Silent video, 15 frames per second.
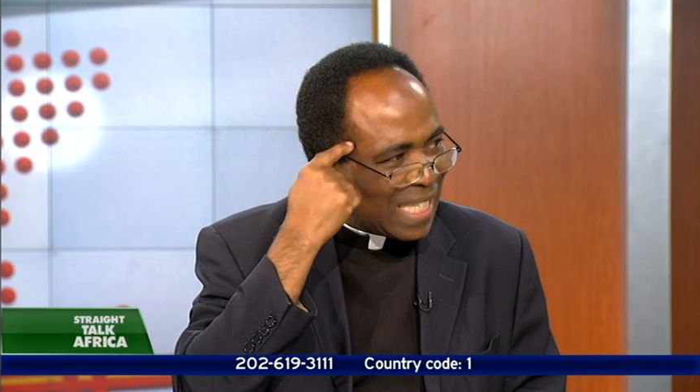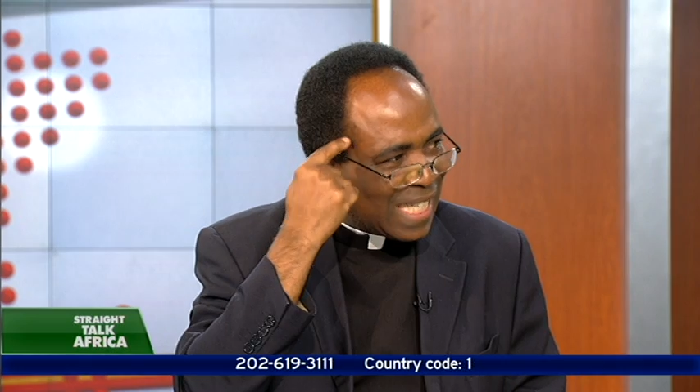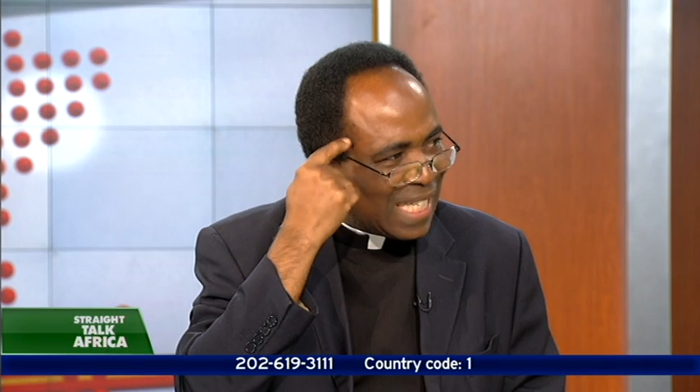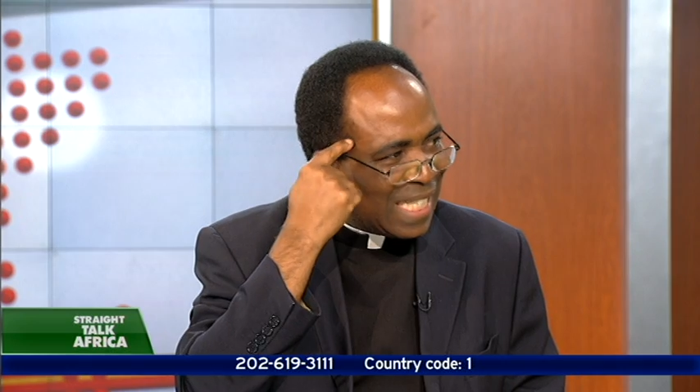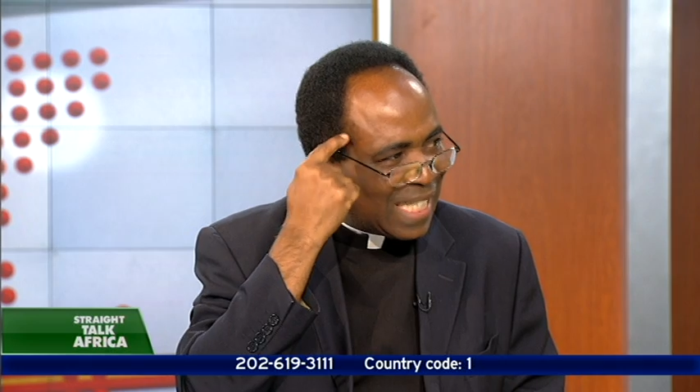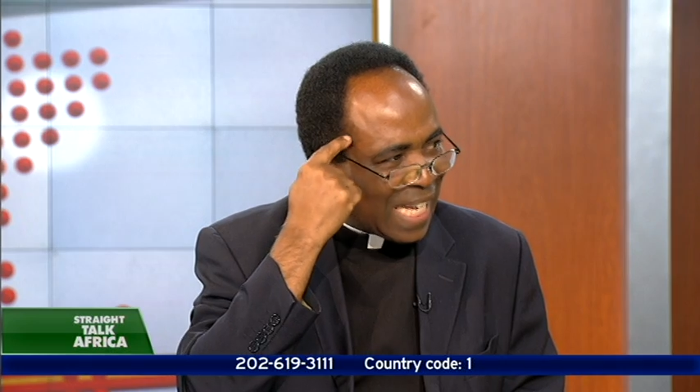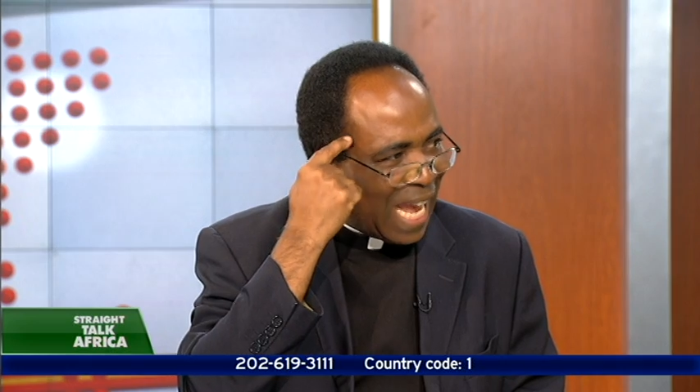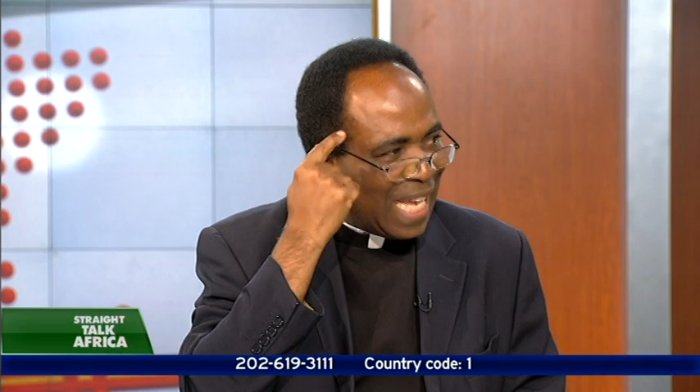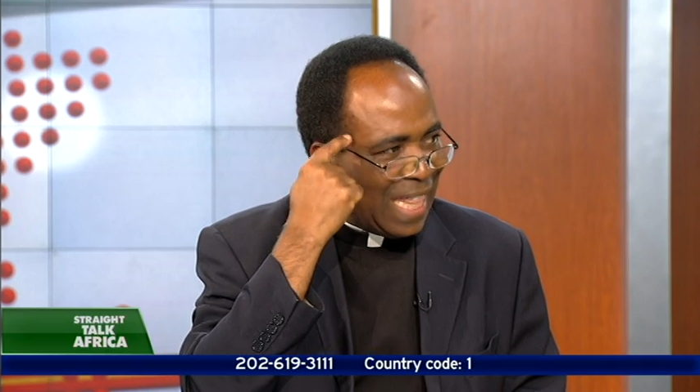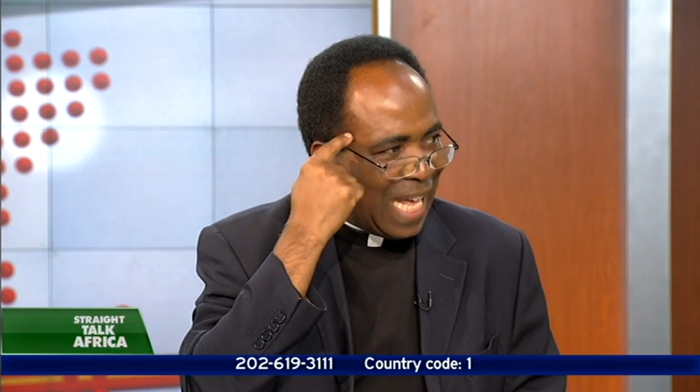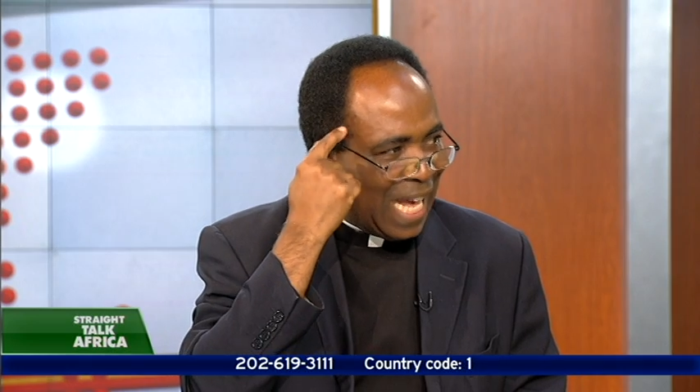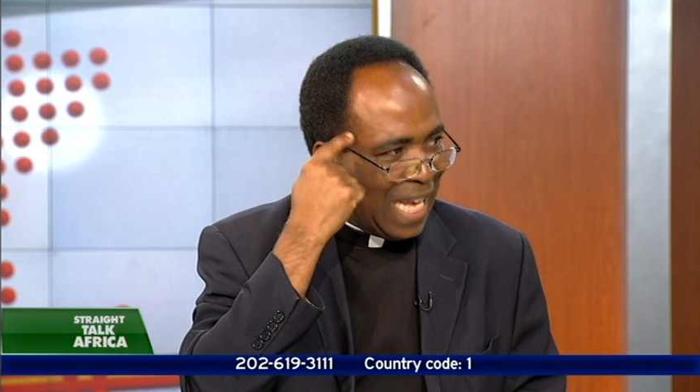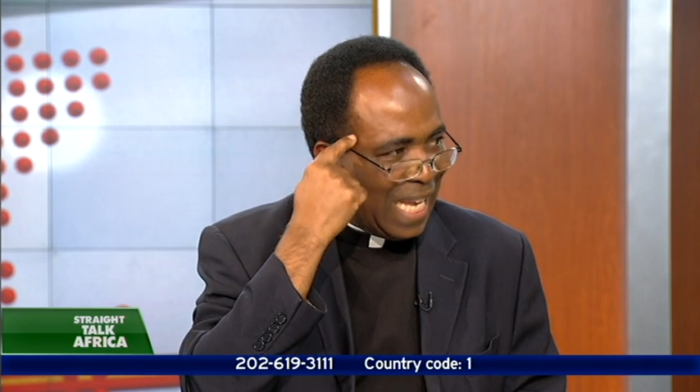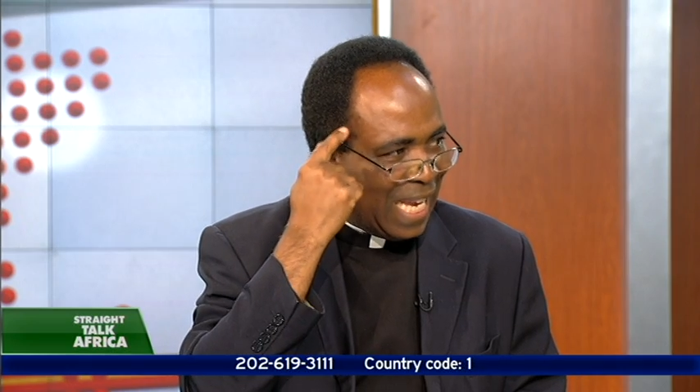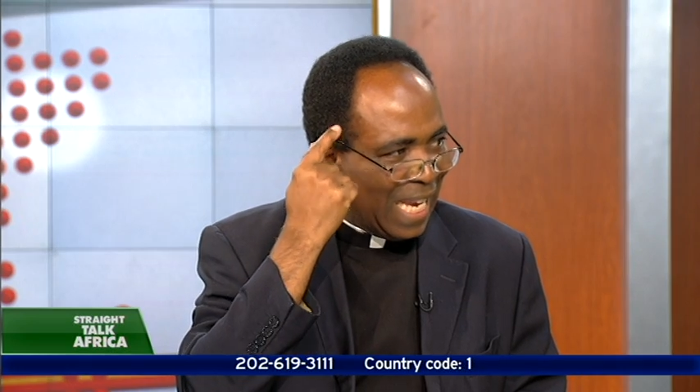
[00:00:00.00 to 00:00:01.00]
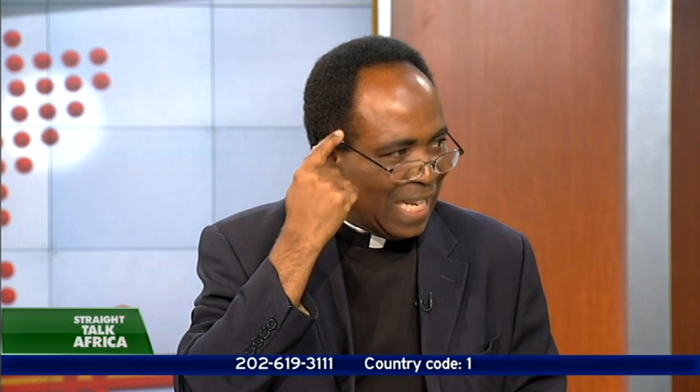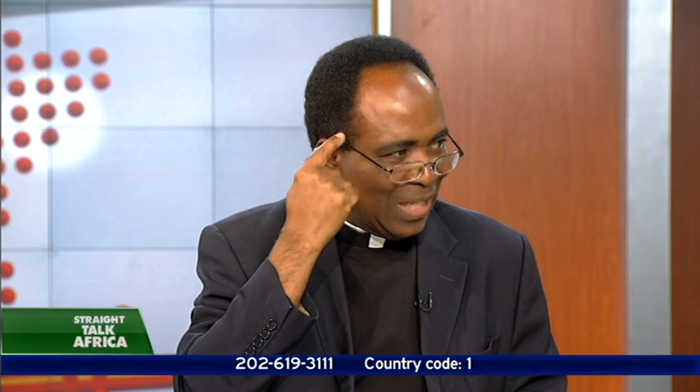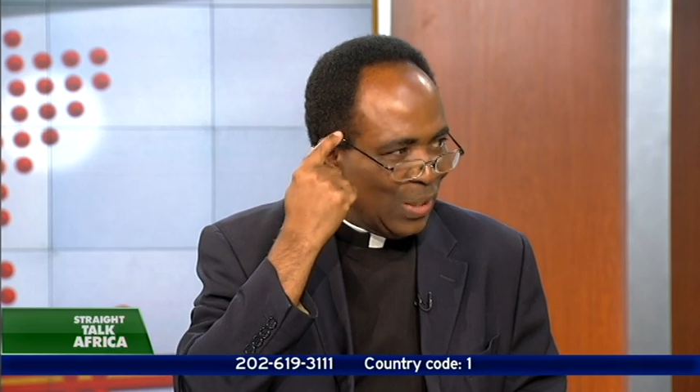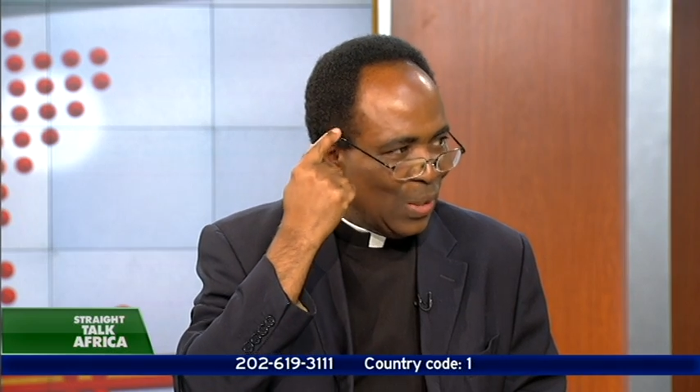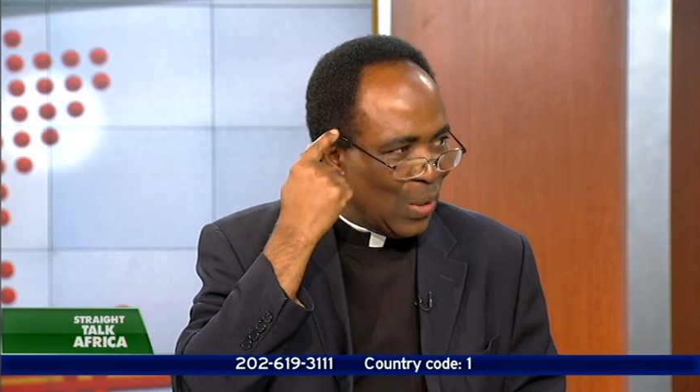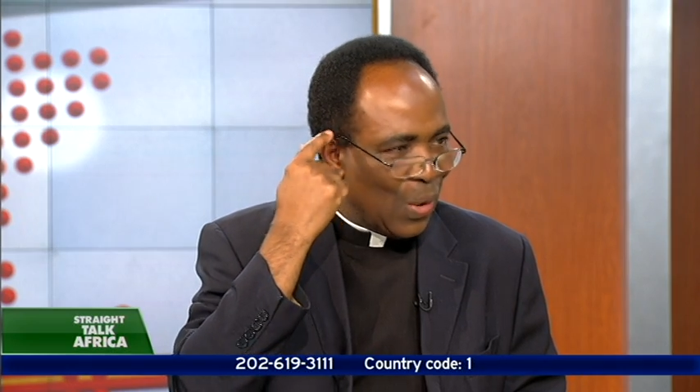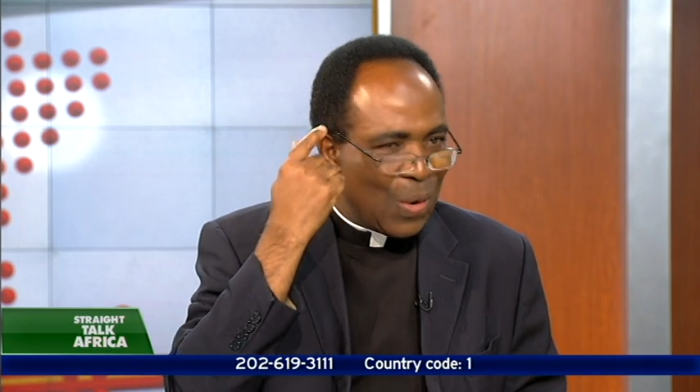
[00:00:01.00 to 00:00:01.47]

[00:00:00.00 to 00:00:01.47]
is inside their head,